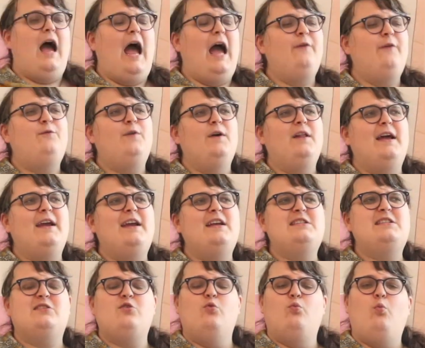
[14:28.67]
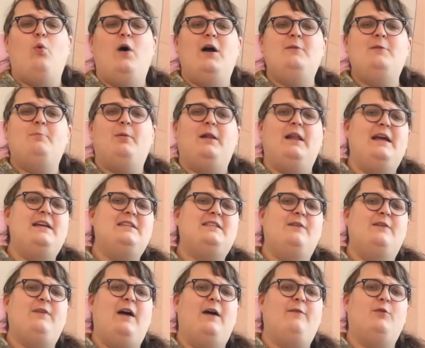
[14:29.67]
I feel like it's the one place
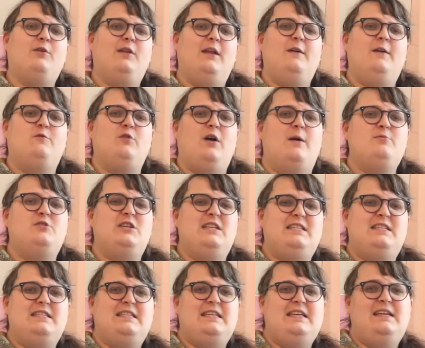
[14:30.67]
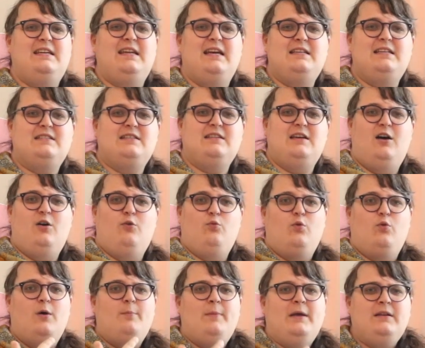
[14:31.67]
I've ever lived where I'm just seen as a
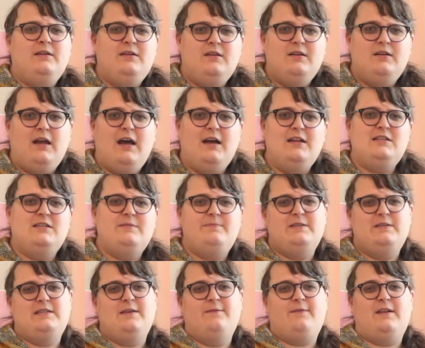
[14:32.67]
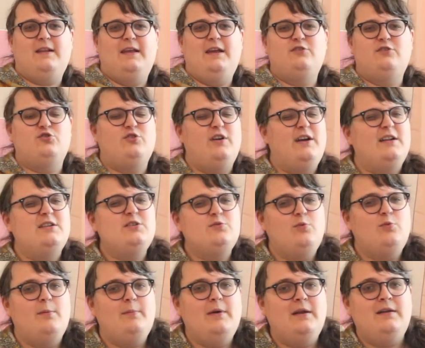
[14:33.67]
woman, not specifically a trans
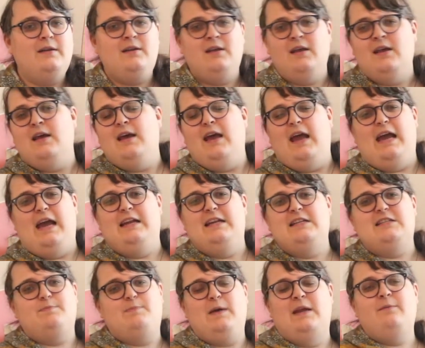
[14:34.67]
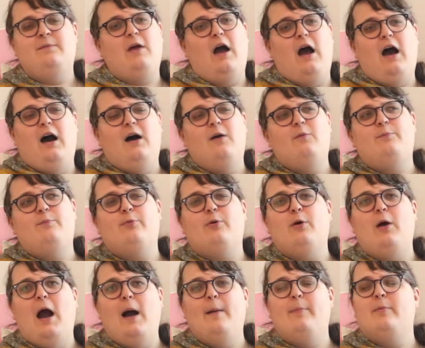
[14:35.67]
woman. And it's been
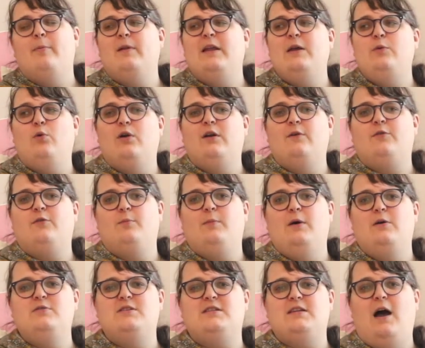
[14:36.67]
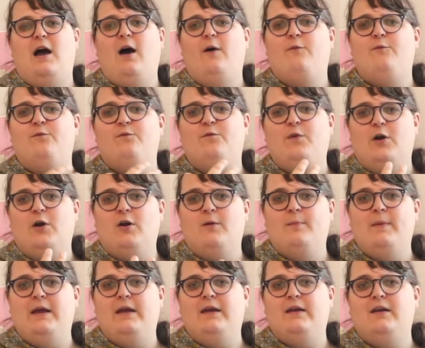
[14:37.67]
probably one of the most
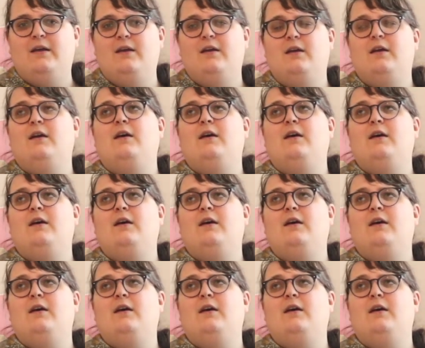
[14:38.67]
affirming